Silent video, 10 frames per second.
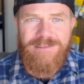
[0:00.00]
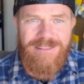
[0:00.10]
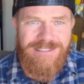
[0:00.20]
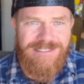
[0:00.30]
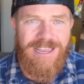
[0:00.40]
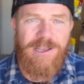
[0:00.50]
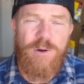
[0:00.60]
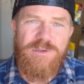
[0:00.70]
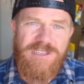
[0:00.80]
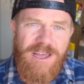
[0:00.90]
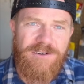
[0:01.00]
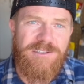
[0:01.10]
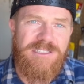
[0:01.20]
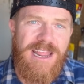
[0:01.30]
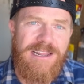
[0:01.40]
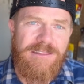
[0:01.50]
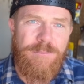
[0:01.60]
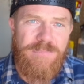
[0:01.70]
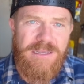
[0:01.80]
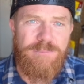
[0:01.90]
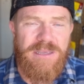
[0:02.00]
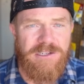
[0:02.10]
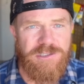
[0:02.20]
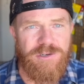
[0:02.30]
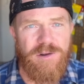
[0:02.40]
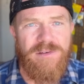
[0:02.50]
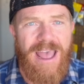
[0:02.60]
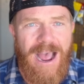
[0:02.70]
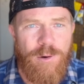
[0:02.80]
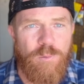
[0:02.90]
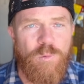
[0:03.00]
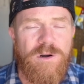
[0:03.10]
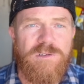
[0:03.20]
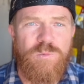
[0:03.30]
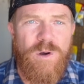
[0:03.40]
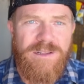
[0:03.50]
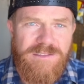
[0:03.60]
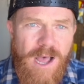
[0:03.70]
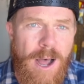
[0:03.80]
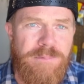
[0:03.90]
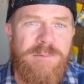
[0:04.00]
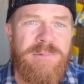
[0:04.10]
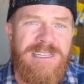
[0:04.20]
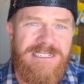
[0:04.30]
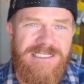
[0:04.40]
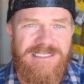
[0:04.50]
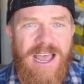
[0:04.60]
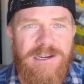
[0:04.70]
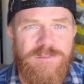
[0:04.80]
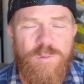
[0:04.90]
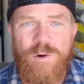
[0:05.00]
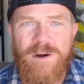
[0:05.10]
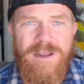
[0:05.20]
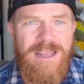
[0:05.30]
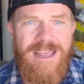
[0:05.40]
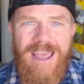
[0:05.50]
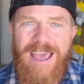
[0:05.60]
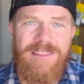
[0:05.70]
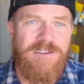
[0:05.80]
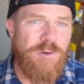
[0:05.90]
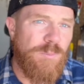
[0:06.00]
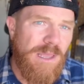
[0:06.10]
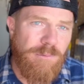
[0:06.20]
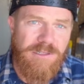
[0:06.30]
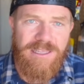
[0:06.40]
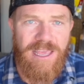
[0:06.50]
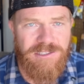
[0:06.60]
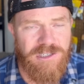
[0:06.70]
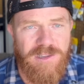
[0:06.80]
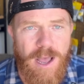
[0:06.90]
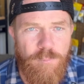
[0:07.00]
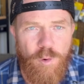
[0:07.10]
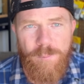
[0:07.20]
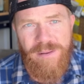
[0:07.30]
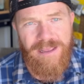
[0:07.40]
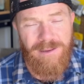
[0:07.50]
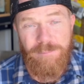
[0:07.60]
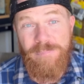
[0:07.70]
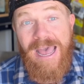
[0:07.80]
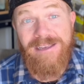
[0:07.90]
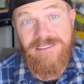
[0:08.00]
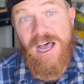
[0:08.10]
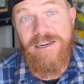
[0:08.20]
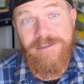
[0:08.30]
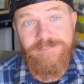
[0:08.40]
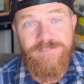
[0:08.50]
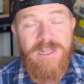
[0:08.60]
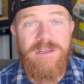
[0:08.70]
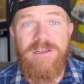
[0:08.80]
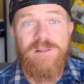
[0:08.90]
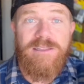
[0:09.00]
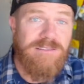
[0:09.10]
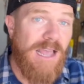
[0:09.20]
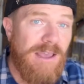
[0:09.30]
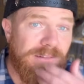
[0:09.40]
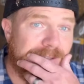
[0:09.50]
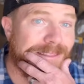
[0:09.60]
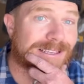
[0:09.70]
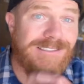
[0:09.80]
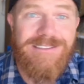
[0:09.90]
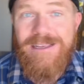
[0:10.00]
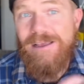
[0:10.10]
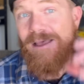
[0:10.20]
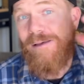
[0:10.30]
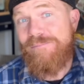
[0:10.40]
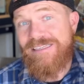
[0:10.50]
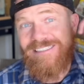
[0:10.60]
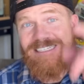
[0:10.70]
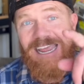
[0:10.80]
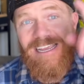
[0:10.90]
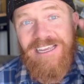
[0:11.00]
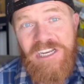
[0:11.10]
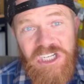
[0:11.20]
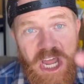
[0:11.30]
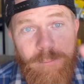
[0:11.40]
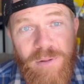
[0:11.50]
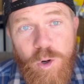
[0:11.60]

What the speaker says: to the Senko, is understanding the big picture of how it works, what it's optimally designed for, and then you'll be able to catch a lot more bass on it. So let's dive into this. Mistake number